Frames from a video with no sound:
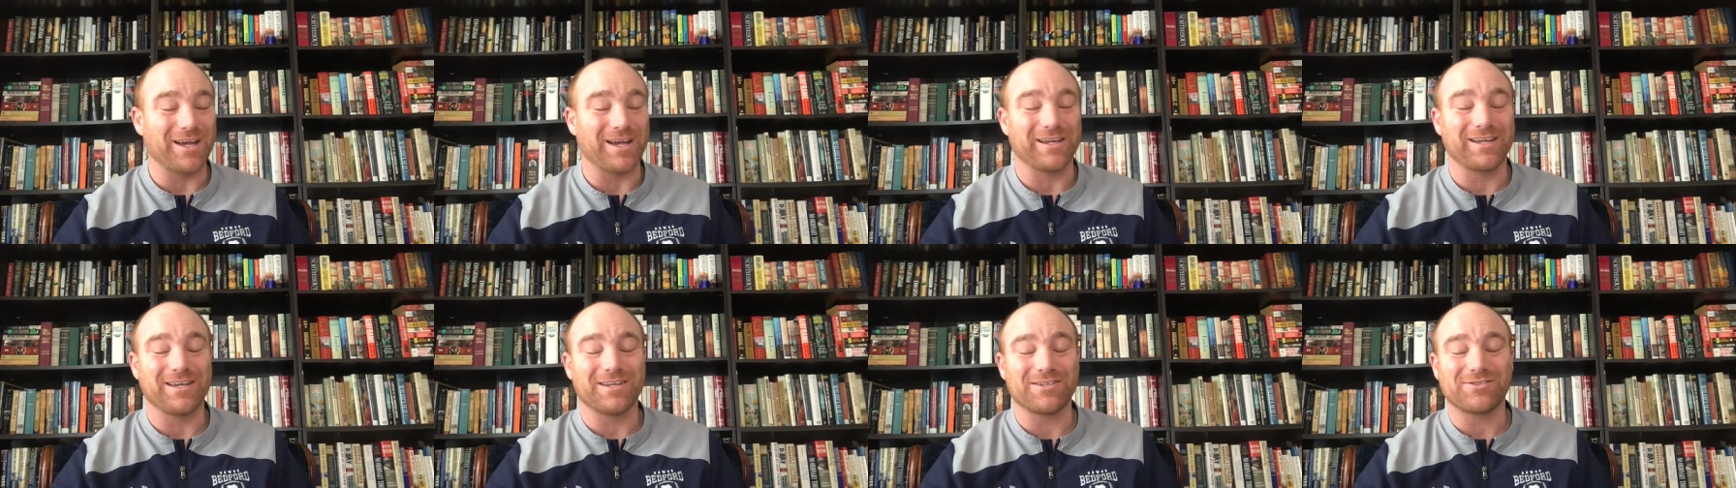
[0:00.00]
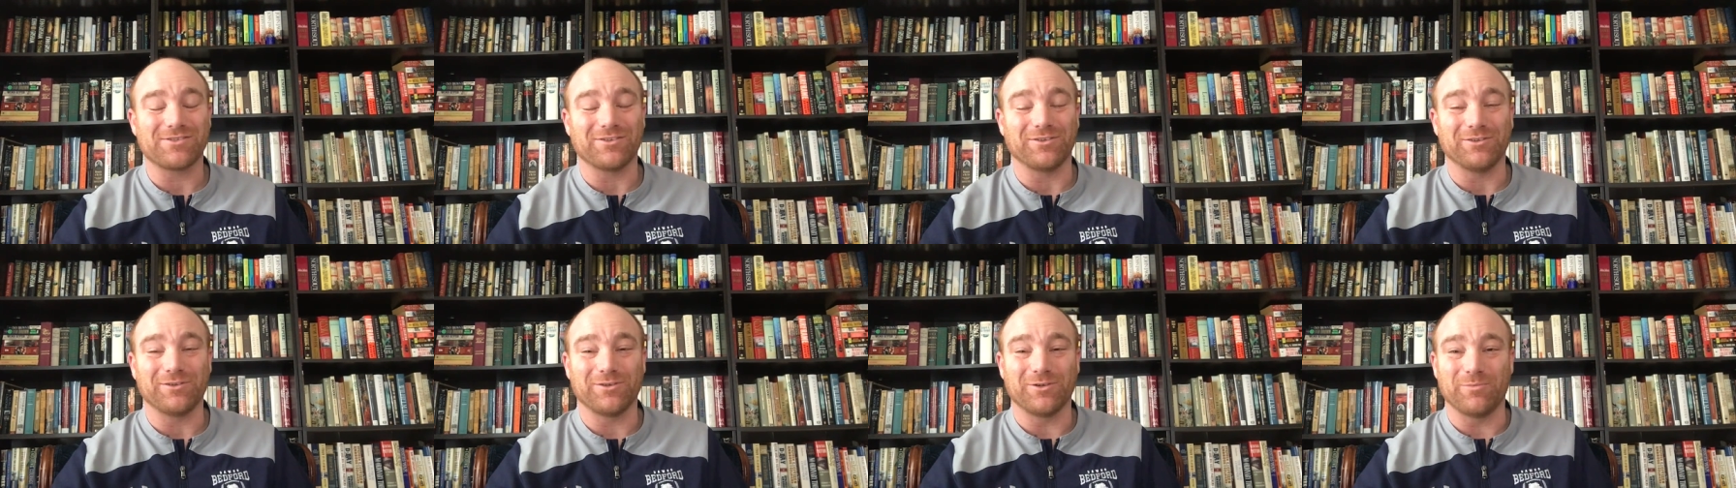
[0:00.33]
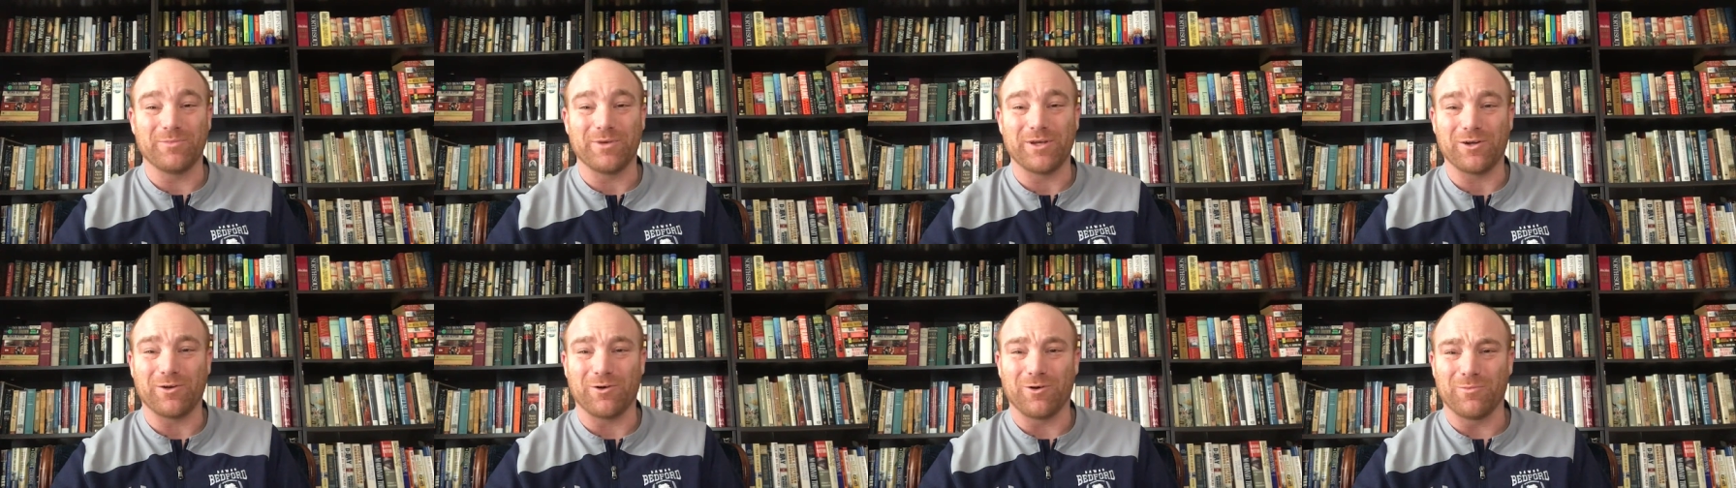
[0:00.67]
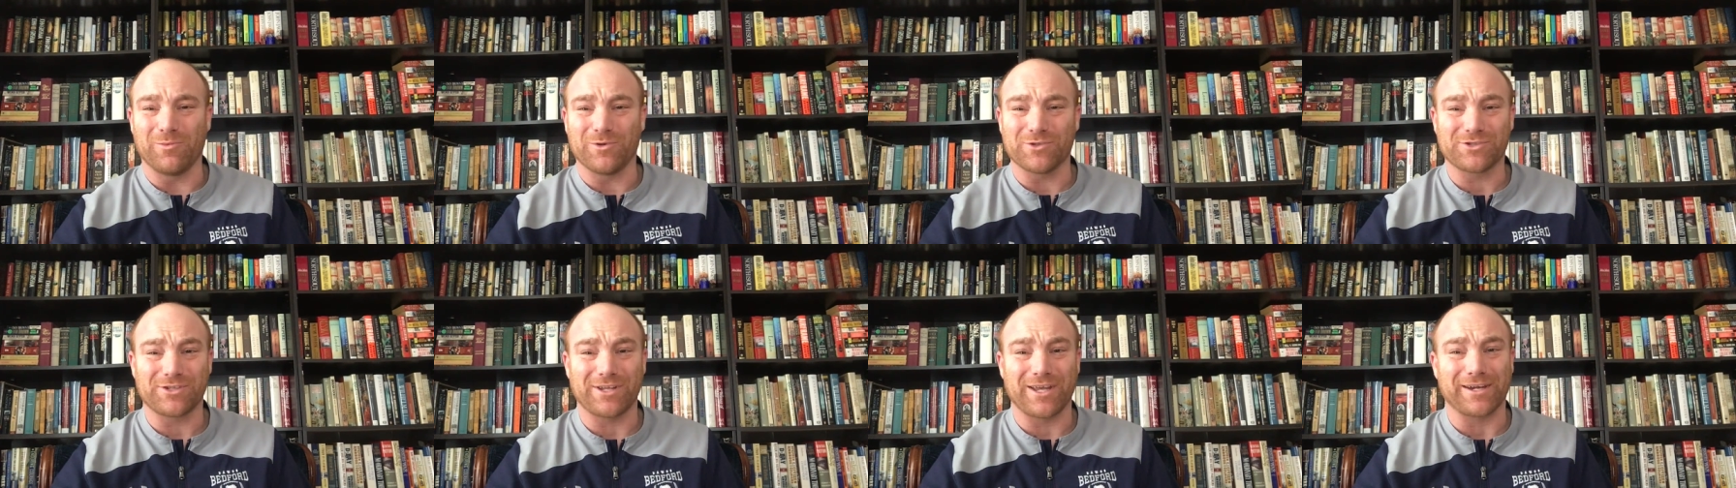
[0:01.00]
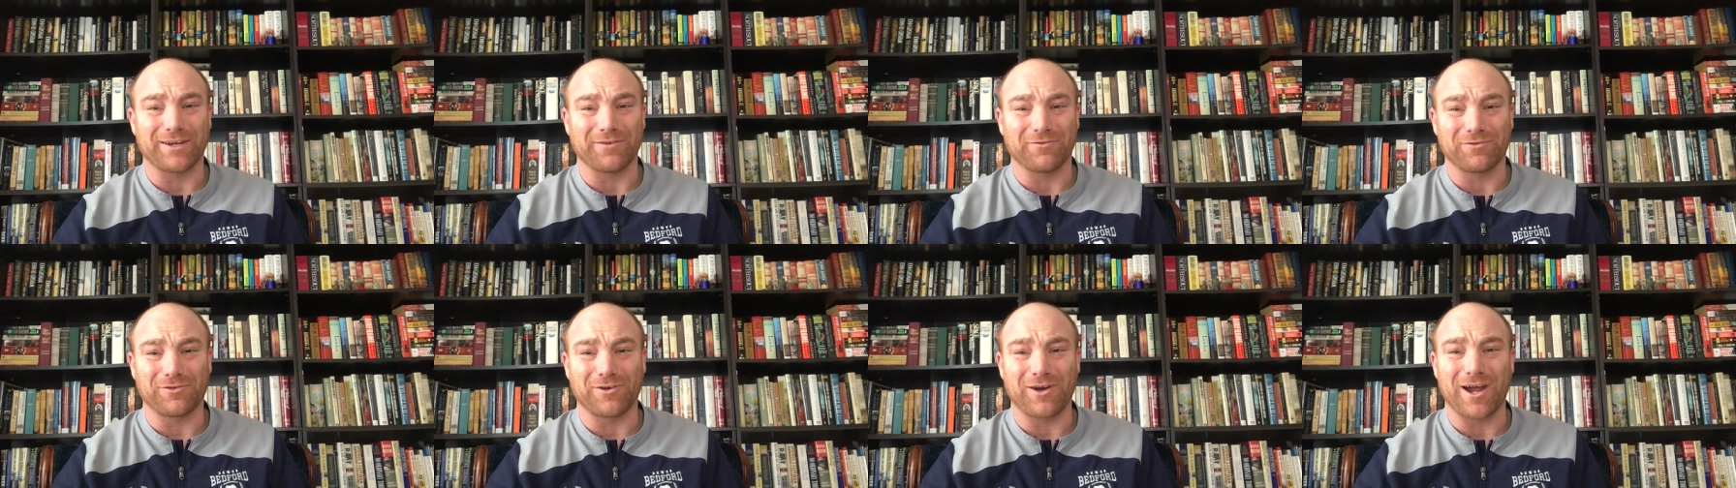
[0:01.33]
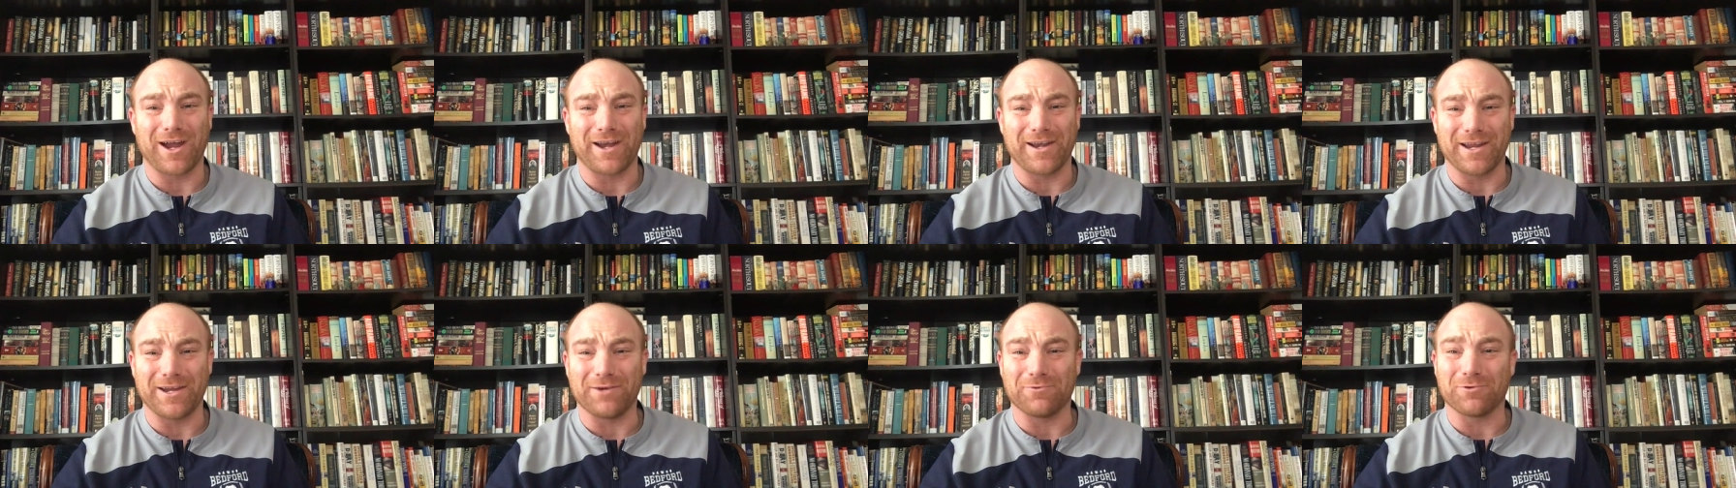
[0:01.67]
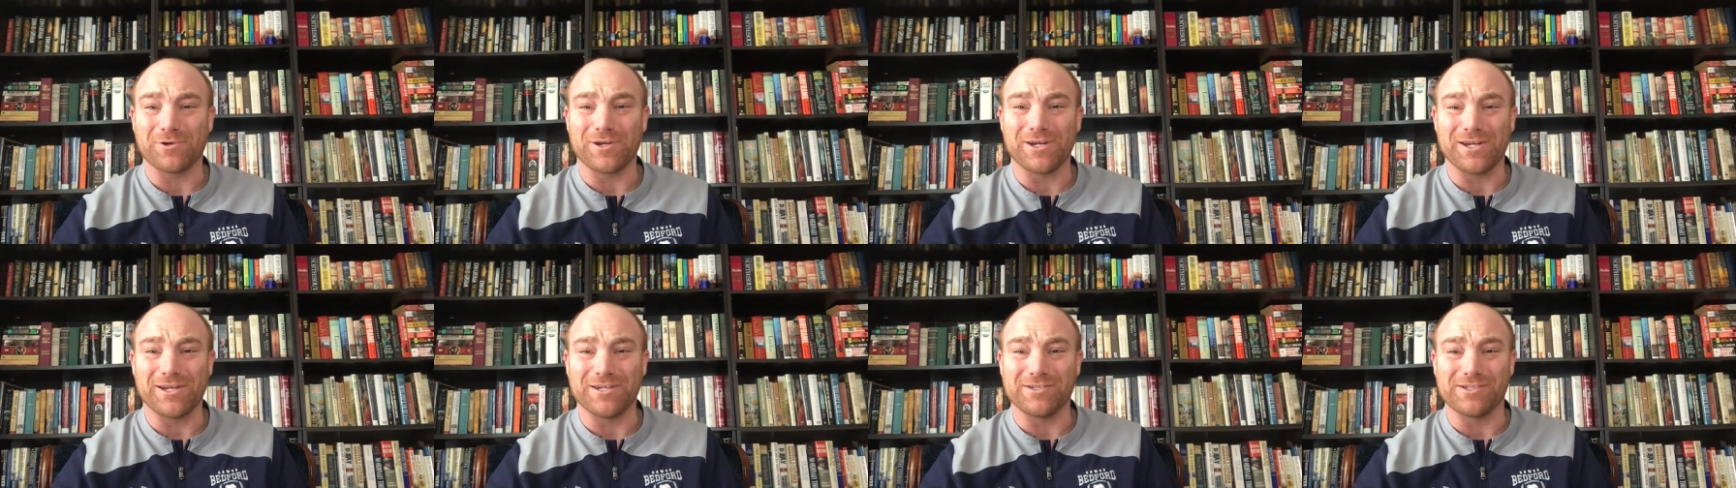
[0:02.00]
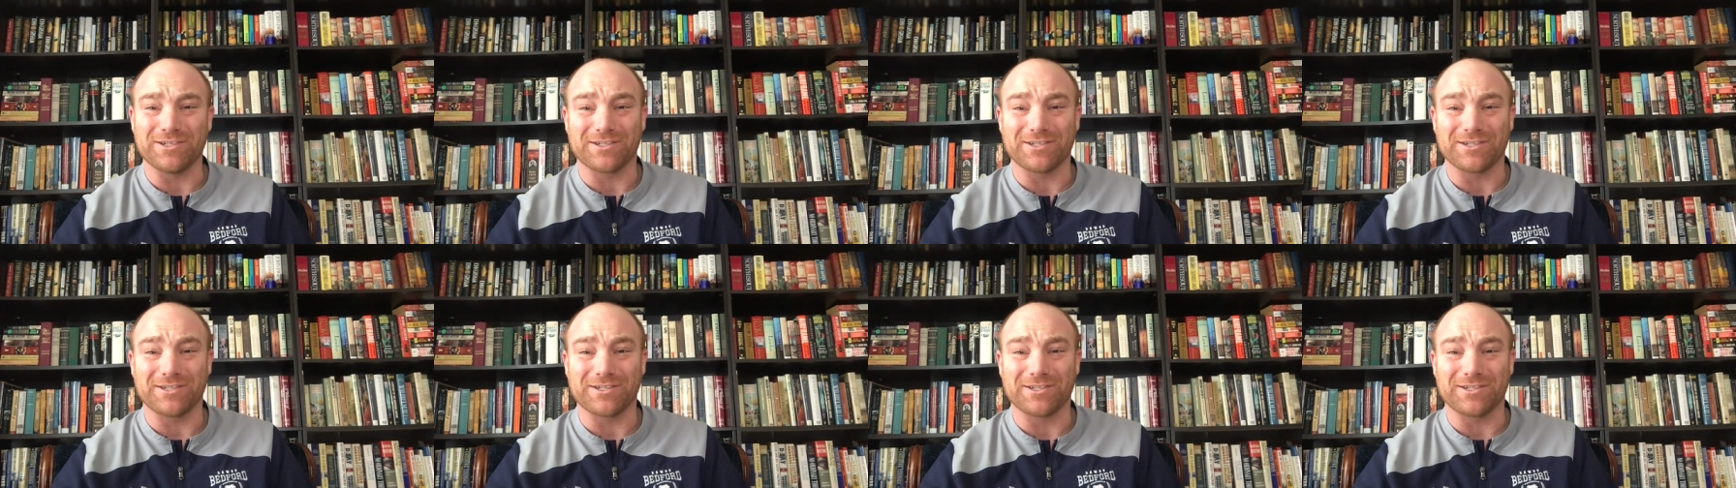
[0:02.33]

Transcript: I guess, a little bit almost like a Friday Reads,